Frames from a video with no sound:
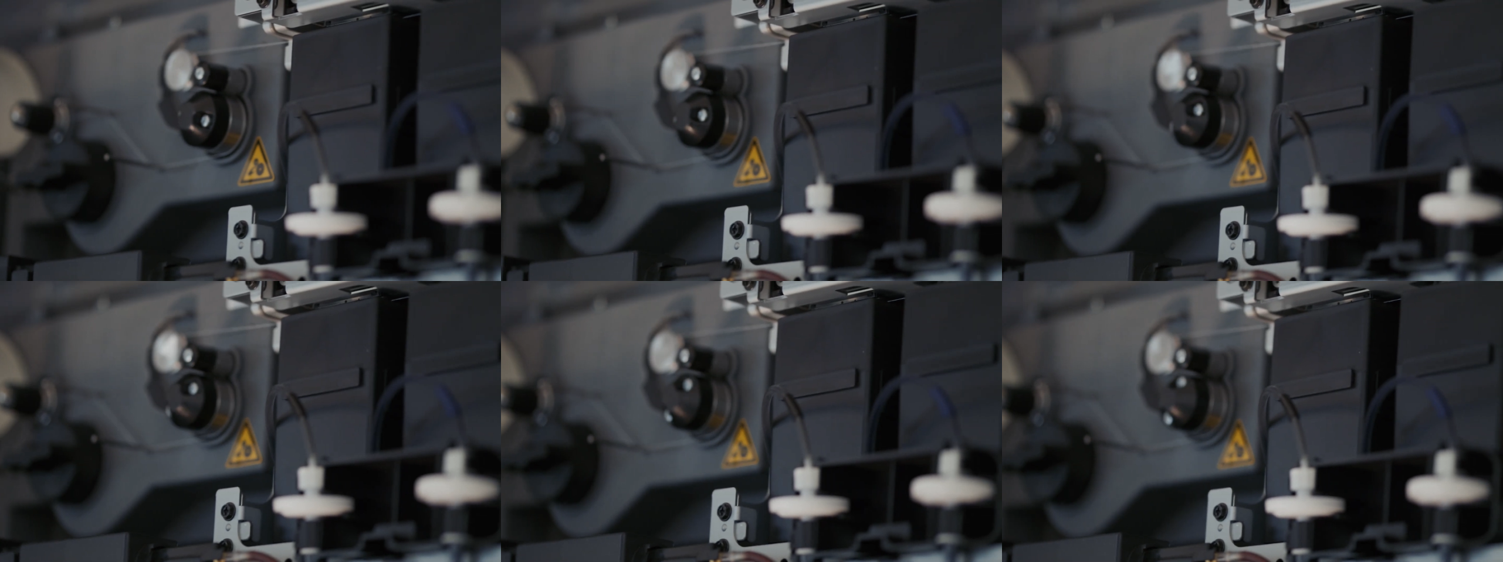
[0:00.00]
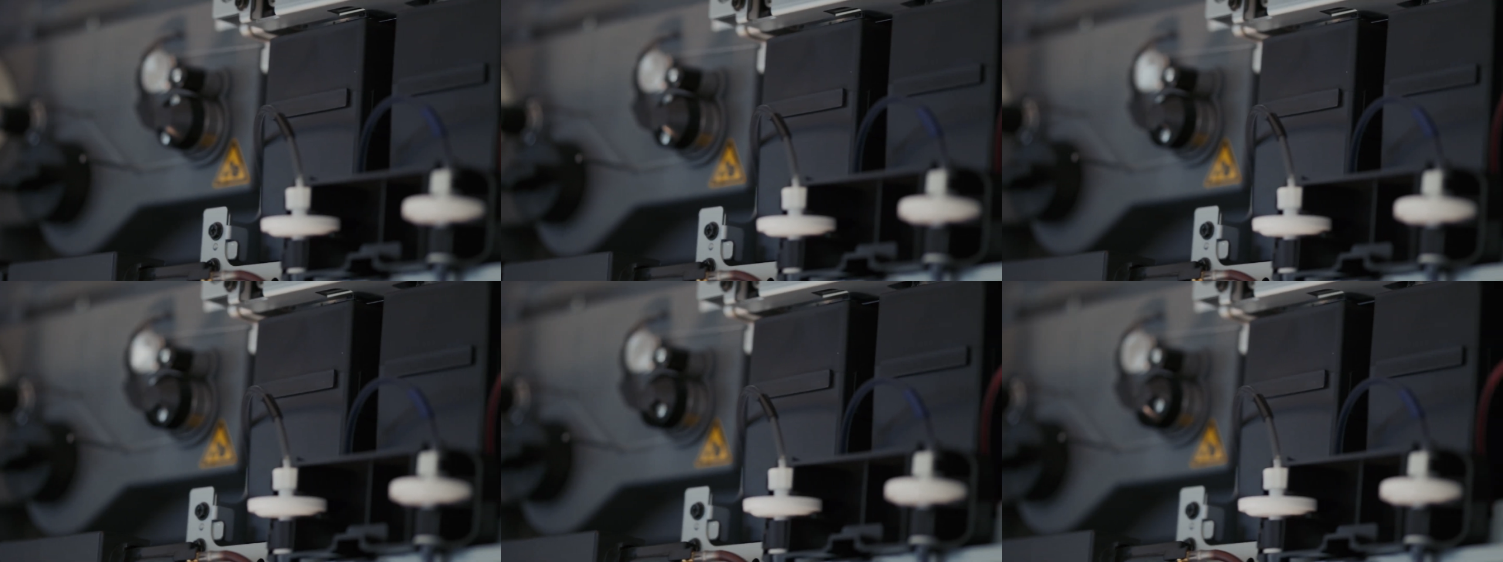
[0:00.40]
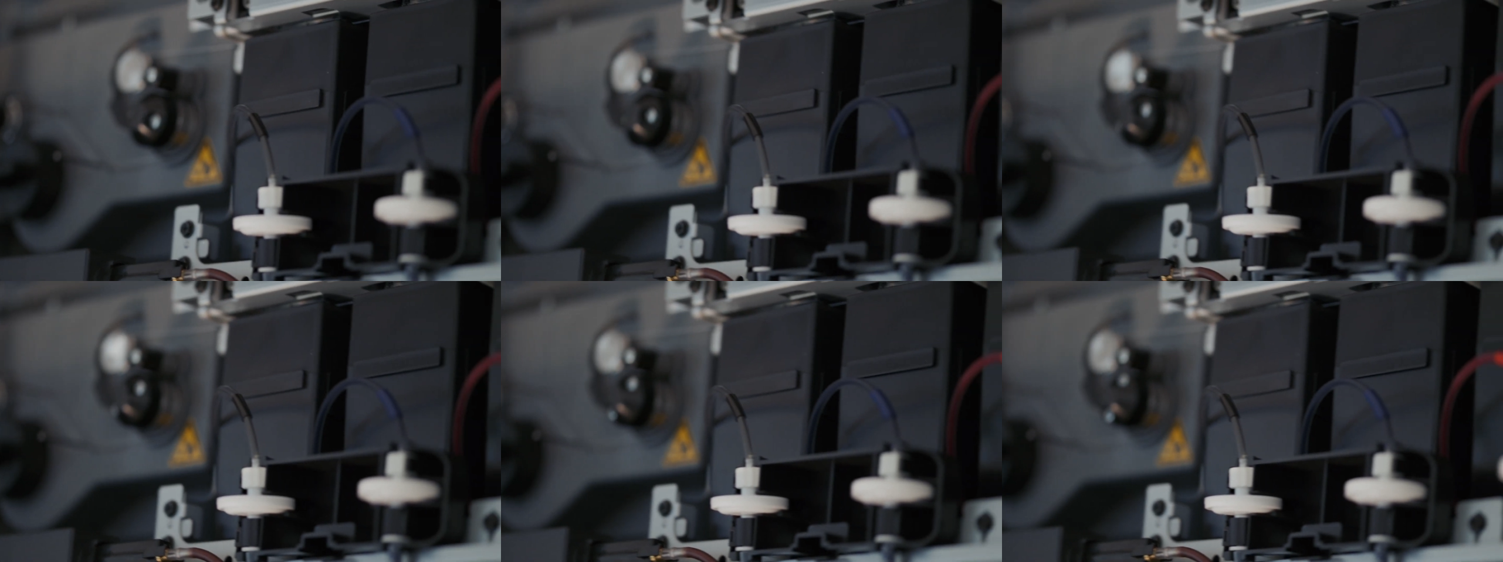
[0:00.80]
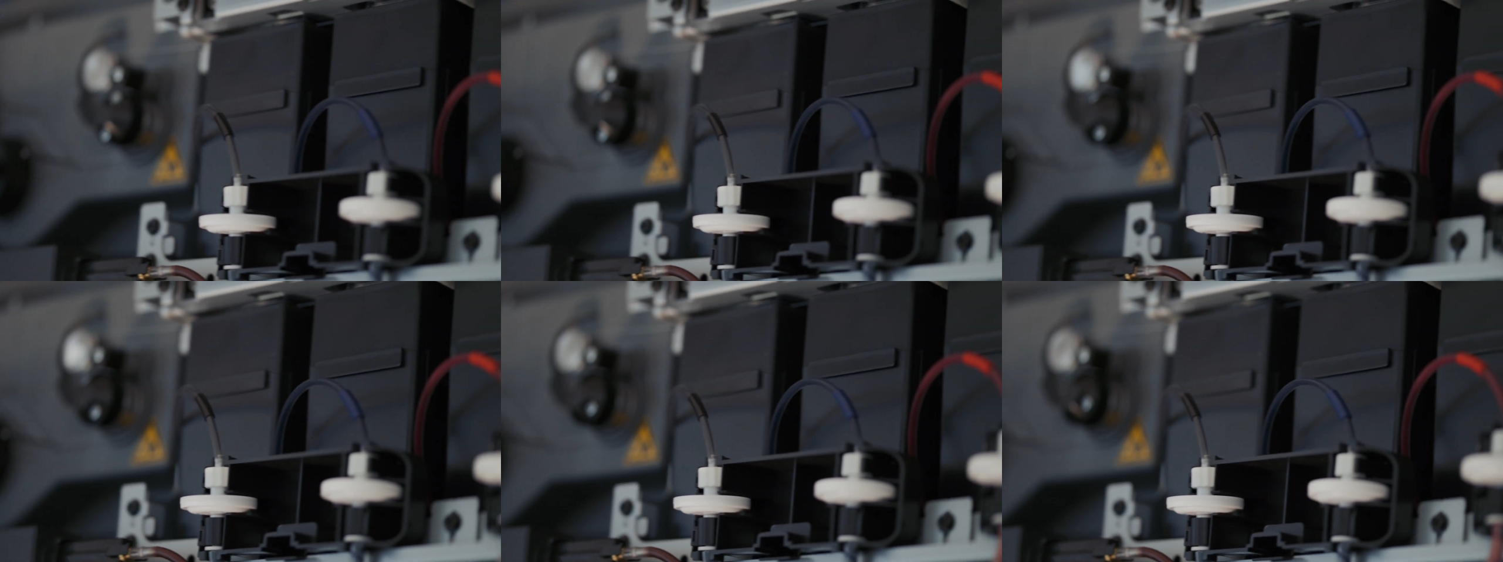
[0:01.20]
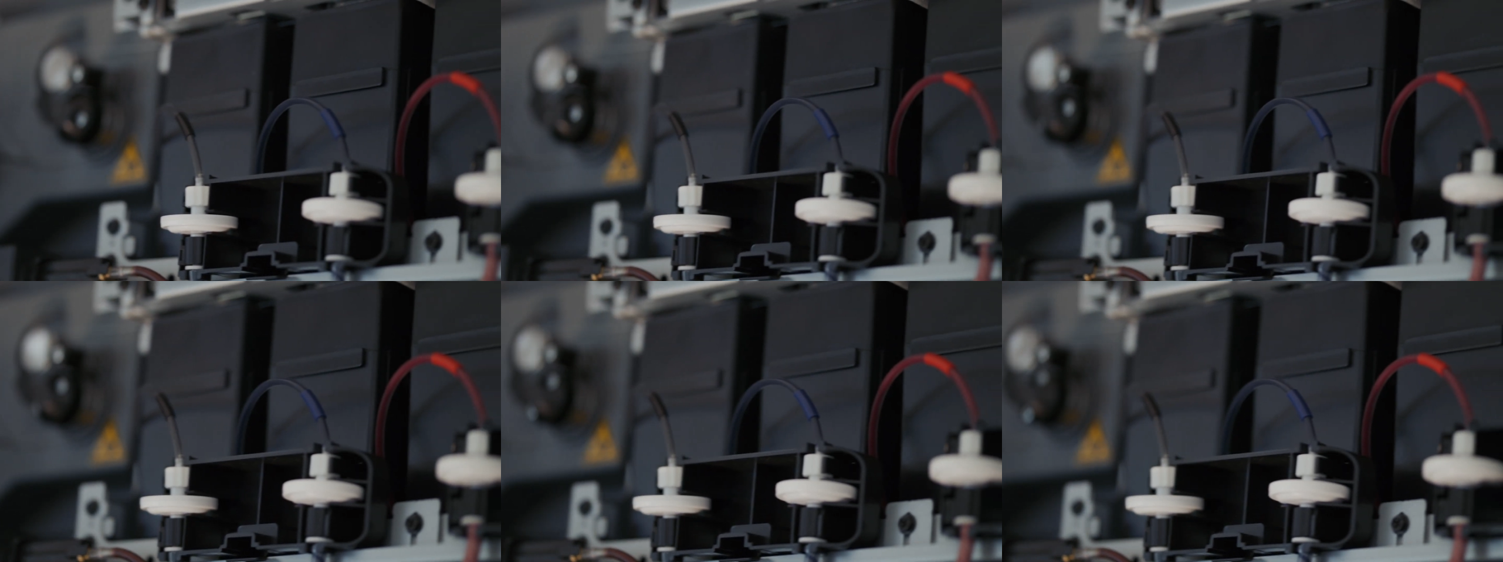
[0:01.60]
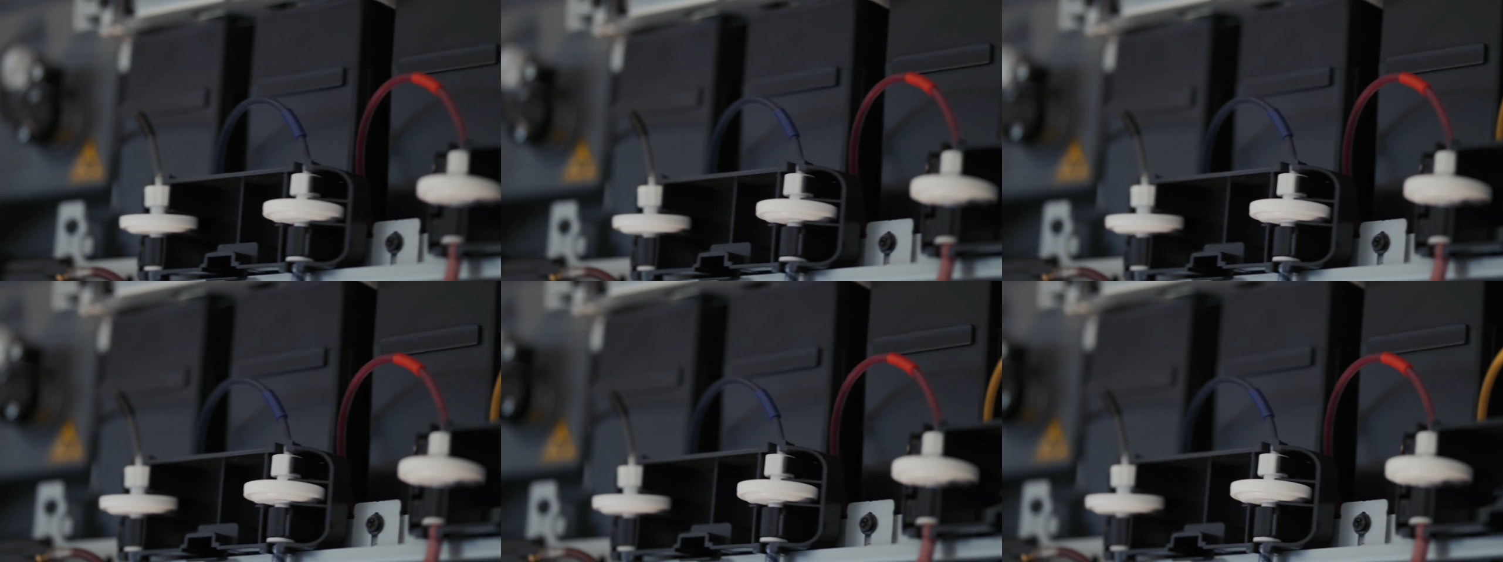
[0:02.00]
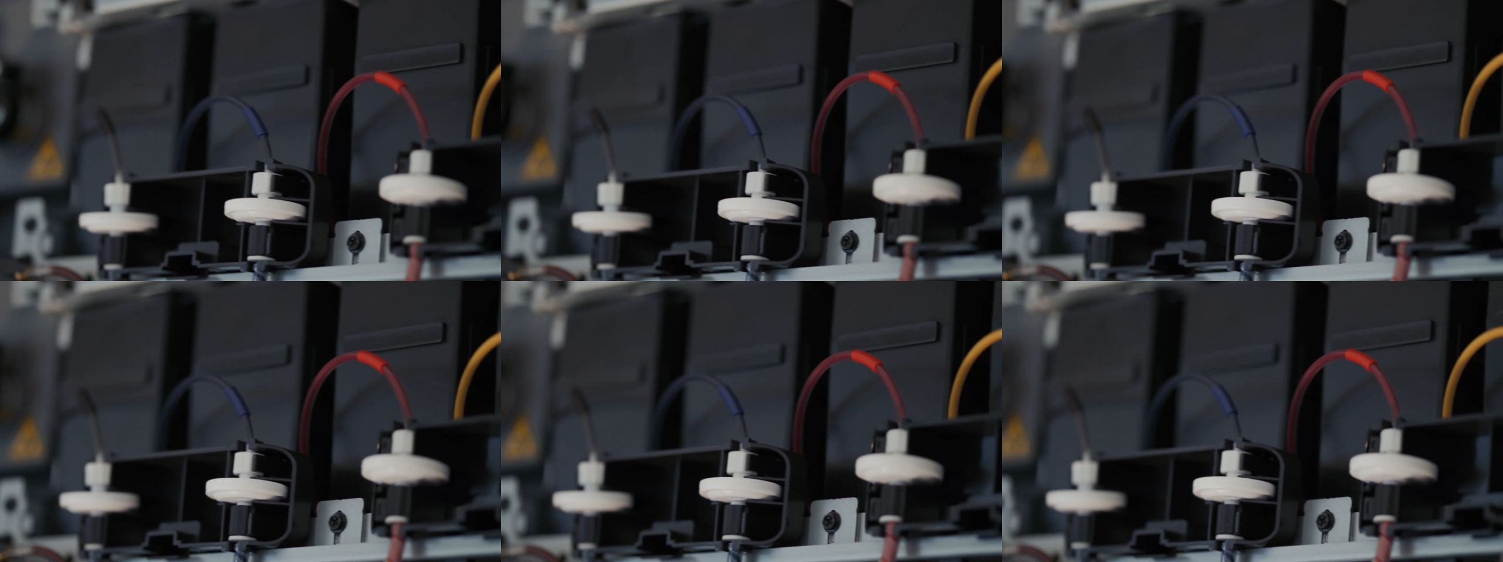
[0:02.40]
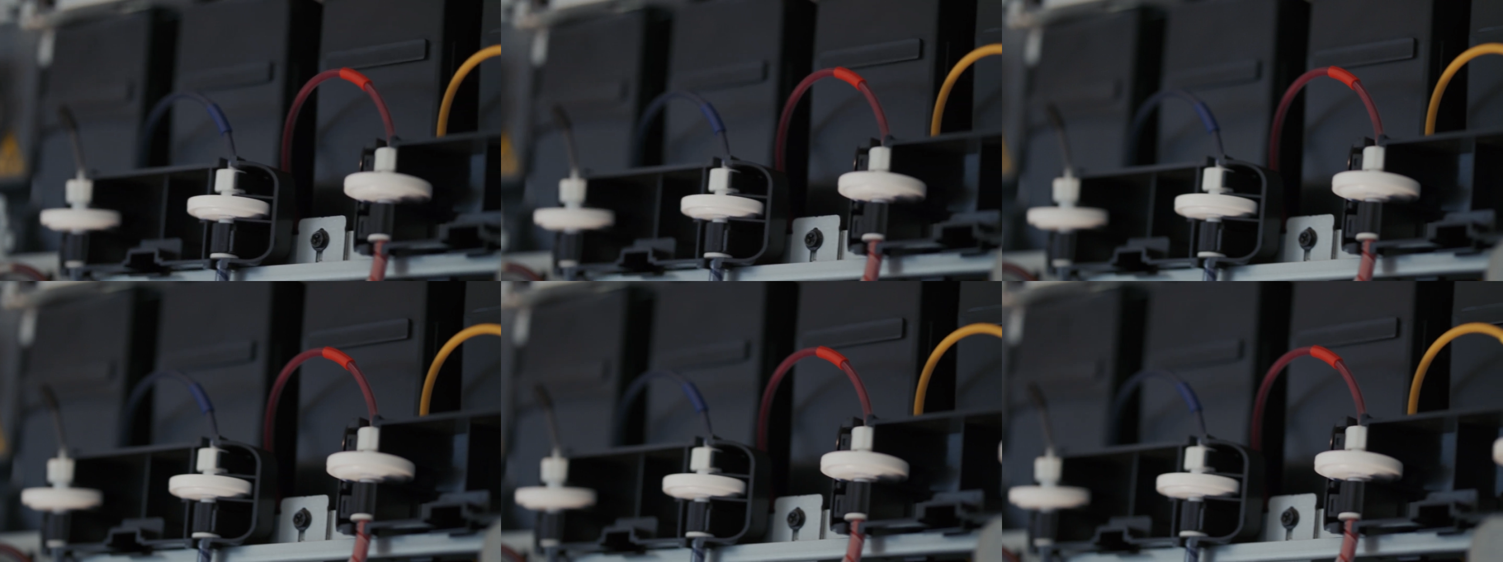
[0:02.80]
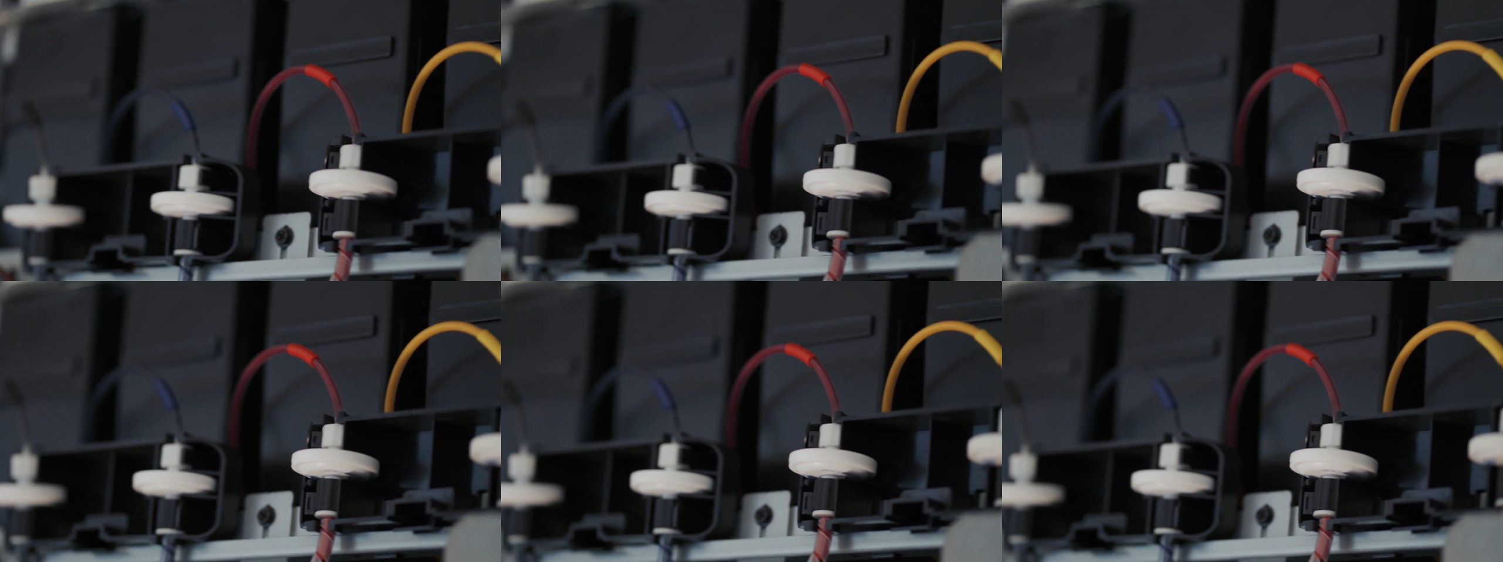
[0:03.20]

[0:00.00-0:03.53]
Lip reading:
Nobody's mouth can be seen.